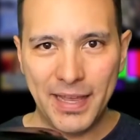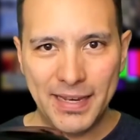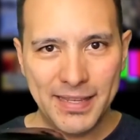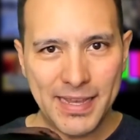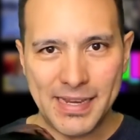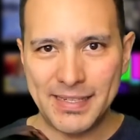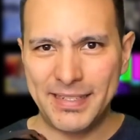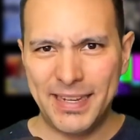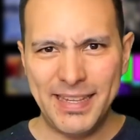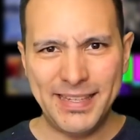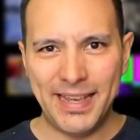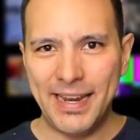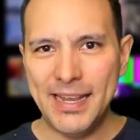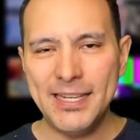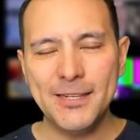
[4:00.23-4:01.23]
Index since
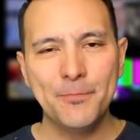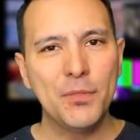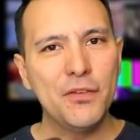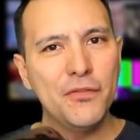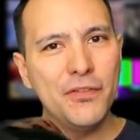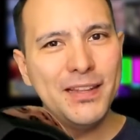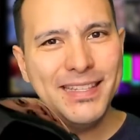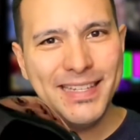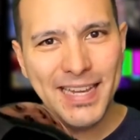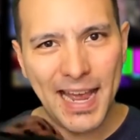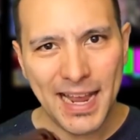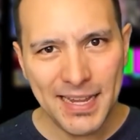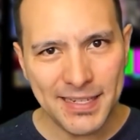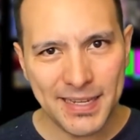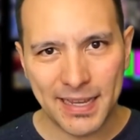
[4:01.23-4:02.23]
it is
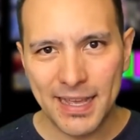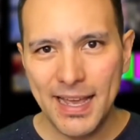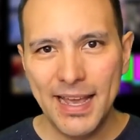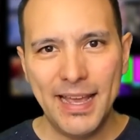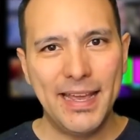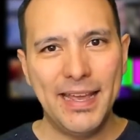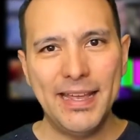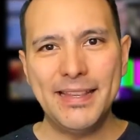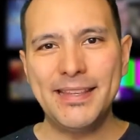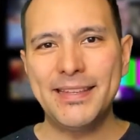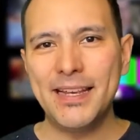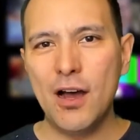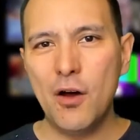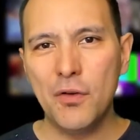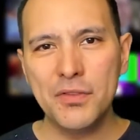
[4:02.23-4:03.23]
fantastic. It
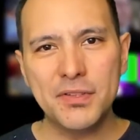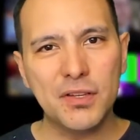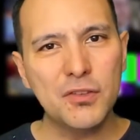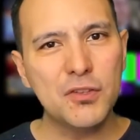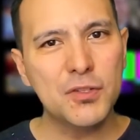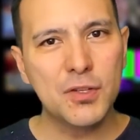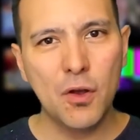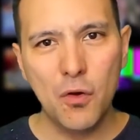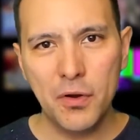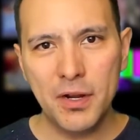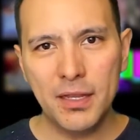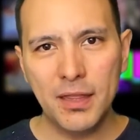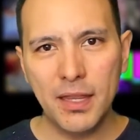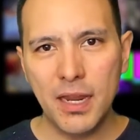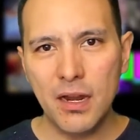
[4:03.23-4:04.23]
sounds so
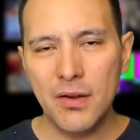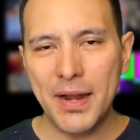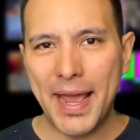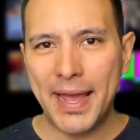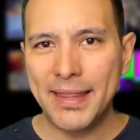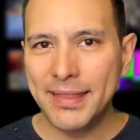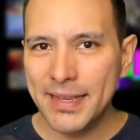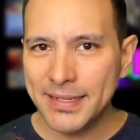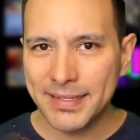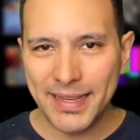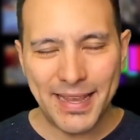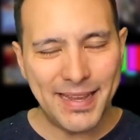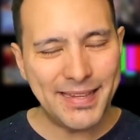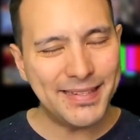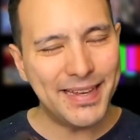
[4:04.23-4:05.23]
clear, and this
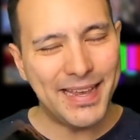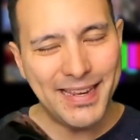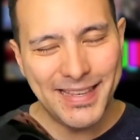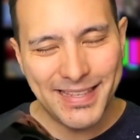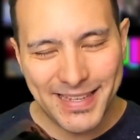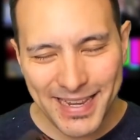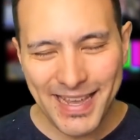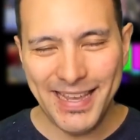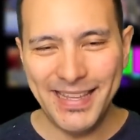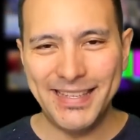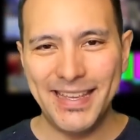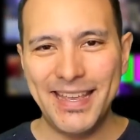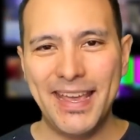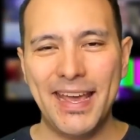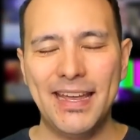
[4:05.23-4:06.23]
is
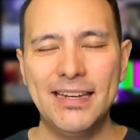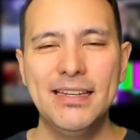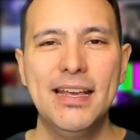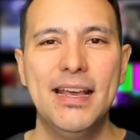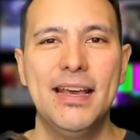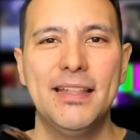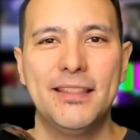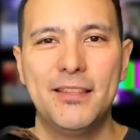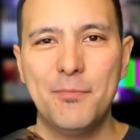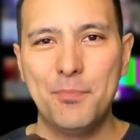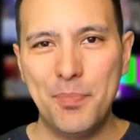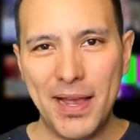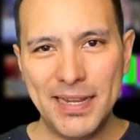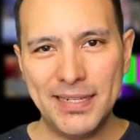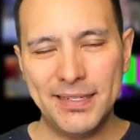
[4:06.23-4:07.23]
indeed, again, the
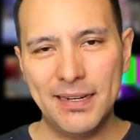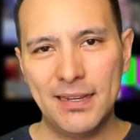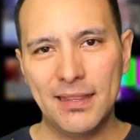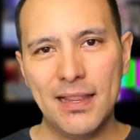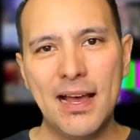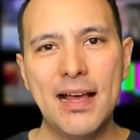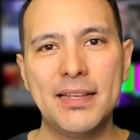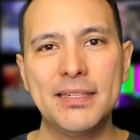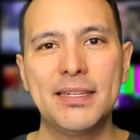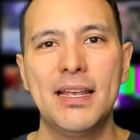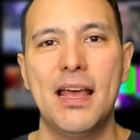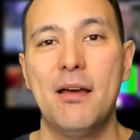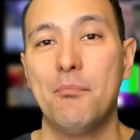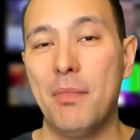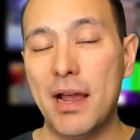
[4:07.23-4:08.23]
best in class
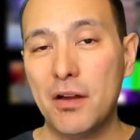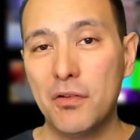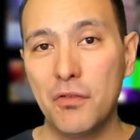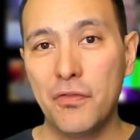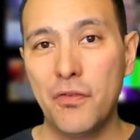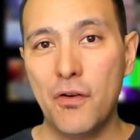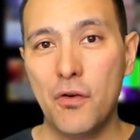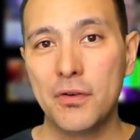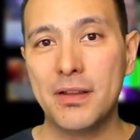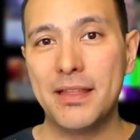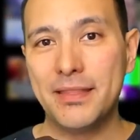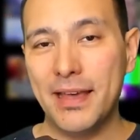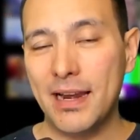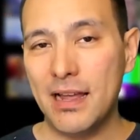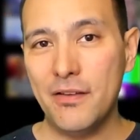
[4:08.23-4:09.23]
microphone
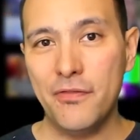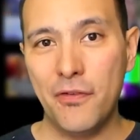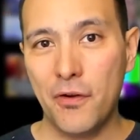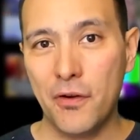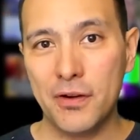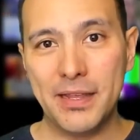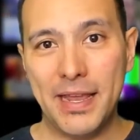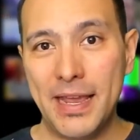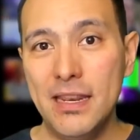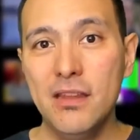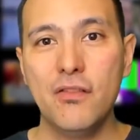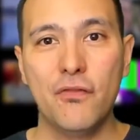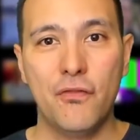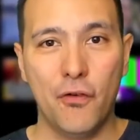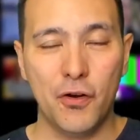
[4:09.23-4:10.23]
that I've heard
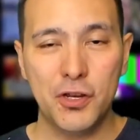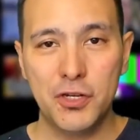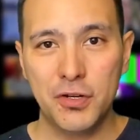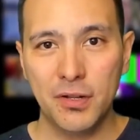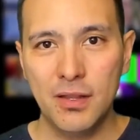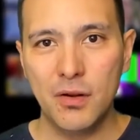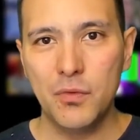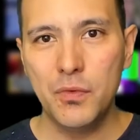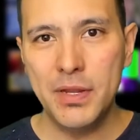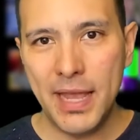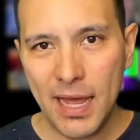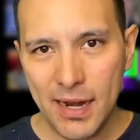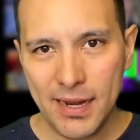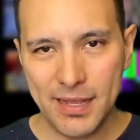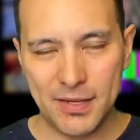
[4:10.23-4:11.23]
in virtual
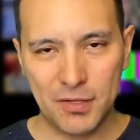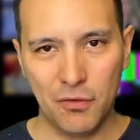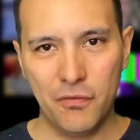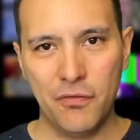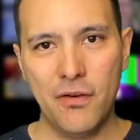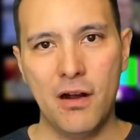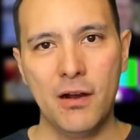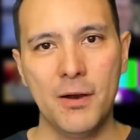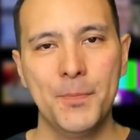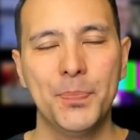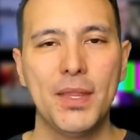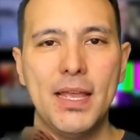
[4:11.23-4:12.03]
reality so far.